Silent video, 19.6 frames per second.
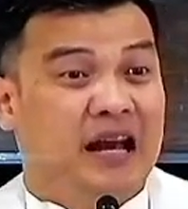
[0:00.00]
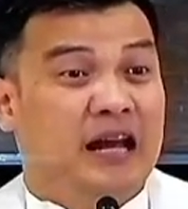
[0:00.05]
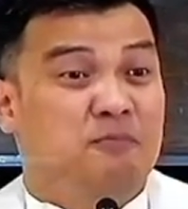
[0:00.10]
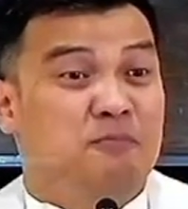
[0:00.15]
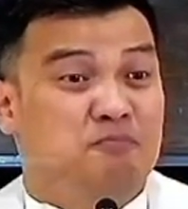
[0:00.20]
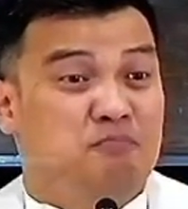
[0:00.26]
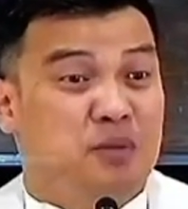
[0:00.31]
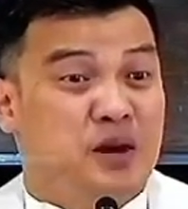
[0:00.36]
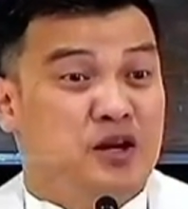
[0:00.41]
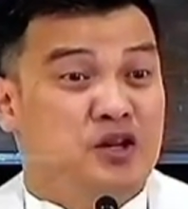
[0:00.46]

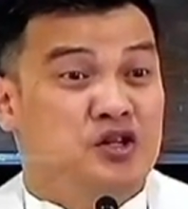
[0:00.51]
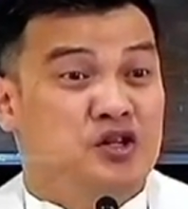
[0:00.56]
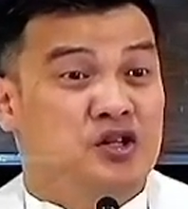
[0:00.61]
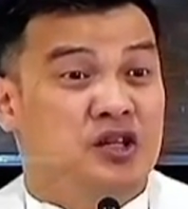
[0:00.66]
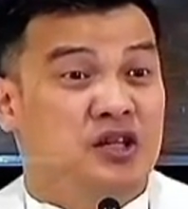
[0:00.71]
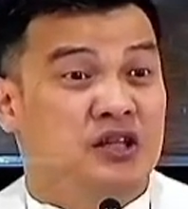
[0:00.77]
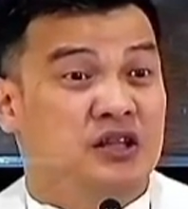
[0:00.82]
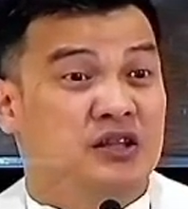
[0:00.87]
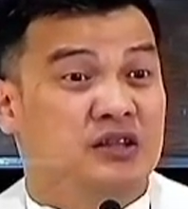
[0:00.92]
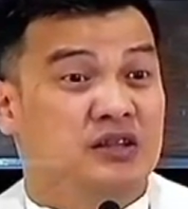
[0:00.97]
and
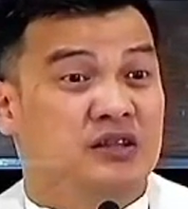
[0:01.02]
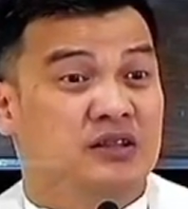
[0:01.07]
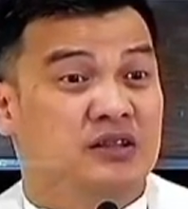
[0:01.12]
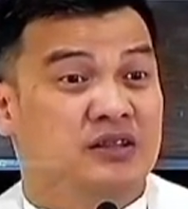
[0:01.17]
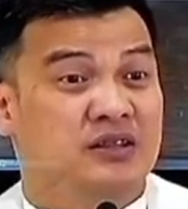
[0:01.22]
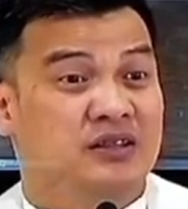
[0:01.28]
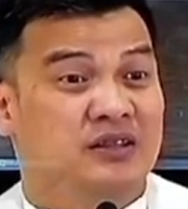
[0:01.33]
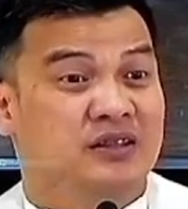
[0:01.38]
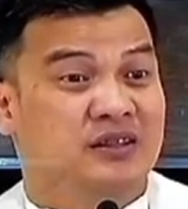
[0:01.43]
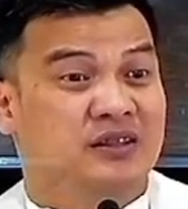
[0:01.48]
patient
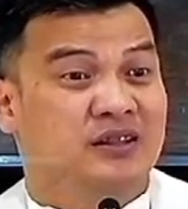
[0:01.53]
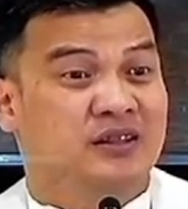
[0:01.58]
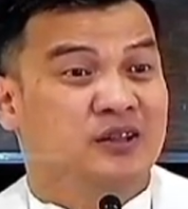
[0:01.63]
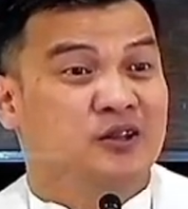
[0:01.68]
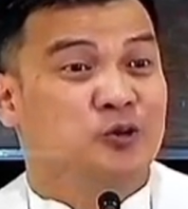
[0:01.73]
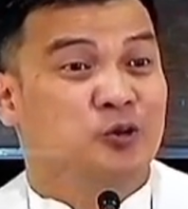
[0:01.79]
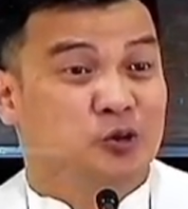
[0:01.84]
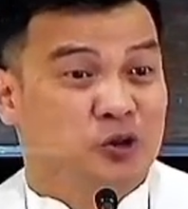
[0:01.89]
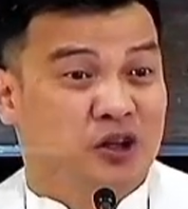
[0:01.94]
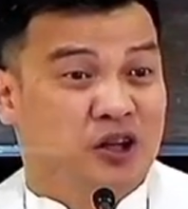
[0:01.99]

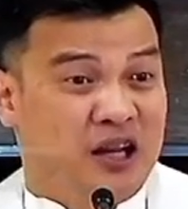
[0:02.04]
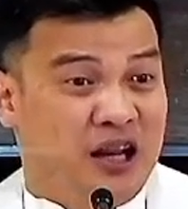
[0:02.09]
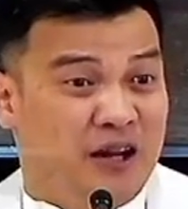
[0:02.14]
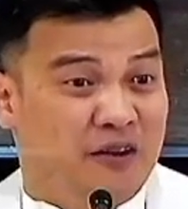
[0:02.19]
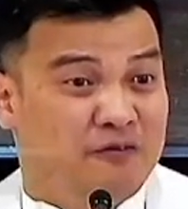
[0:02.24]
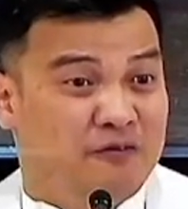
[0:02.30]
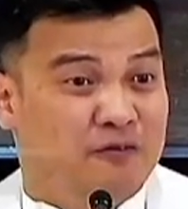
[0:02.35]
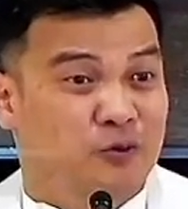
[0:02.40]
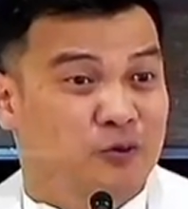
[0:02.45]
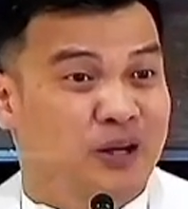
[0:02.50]
to their
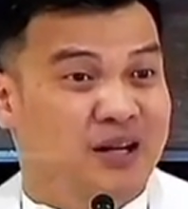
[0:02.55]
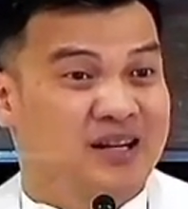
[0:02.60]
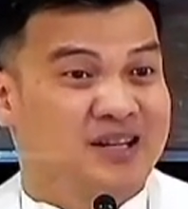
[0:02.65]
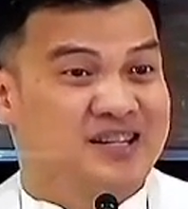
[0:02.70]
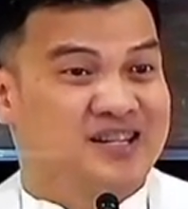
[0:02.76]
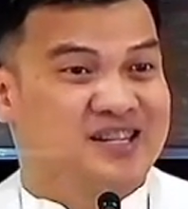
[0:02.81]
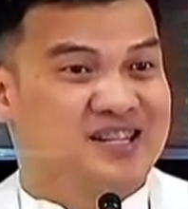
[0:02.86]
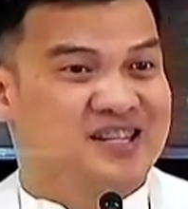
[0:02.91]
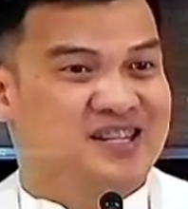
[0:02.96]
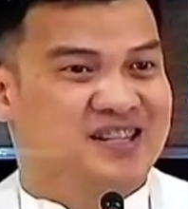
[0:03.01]
loved
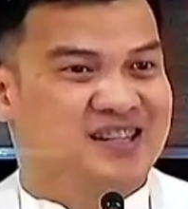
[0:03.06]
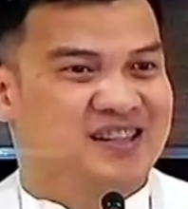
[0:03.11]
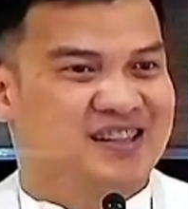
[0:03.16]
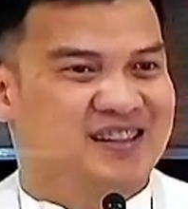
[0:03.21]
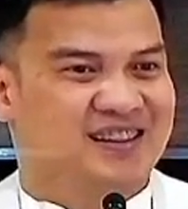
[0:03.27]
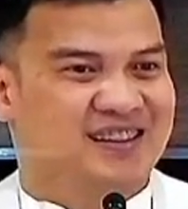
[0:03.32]
ones.